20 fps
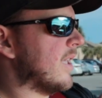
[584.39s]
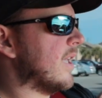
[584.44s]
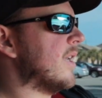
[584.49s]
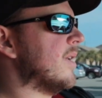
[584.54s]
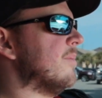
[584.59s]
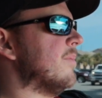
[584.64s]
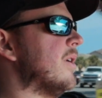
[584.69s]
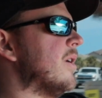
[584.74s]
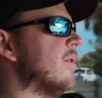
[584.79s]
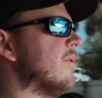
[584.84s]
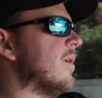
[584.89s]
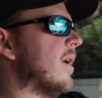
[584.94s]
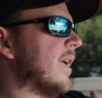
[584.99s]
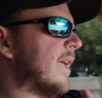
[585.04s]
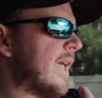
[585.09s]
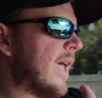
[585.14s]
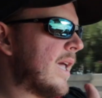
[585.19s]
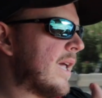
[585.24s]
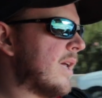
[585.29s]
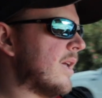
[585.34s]
let him know,
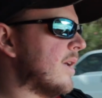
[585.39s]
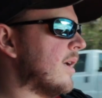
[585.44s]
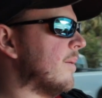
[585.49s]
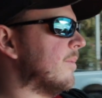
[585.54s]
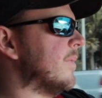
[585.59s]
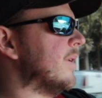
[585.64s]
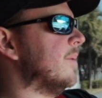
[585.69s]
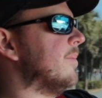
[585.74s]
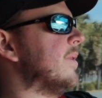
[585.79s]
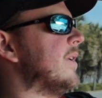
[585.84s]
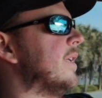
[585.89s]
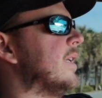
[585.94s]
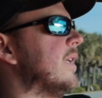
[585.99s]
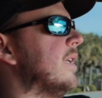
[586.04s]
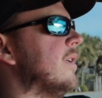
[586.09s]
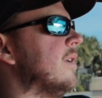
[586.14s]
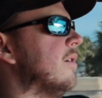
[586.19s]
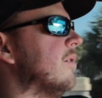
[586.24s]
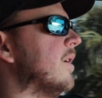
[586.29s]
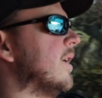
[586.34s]
like, hey, I'm gonna be
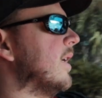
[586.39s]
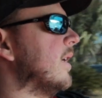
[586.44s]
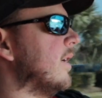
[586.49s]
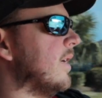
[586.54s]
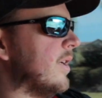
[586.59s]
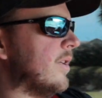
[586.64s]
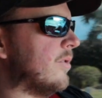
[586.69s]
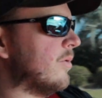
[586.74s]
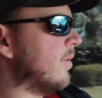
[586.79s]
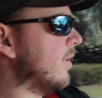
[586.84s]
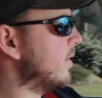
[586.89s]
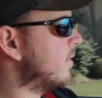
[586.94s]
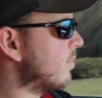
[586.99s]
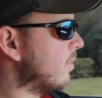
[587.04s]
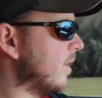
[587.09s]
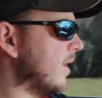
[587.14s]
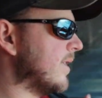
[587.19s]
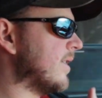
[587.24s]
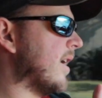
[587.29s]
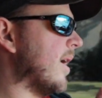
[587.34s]
getting a
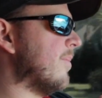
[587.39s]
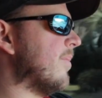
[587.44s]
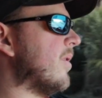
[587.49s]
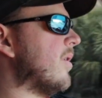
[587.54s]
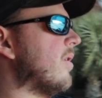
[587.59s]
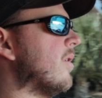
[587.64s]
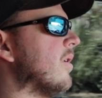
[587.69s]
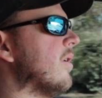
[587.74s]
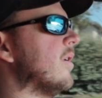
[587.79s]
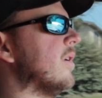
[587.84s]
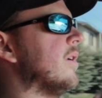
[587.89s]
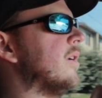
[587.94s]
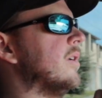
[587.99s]
2020 Type R,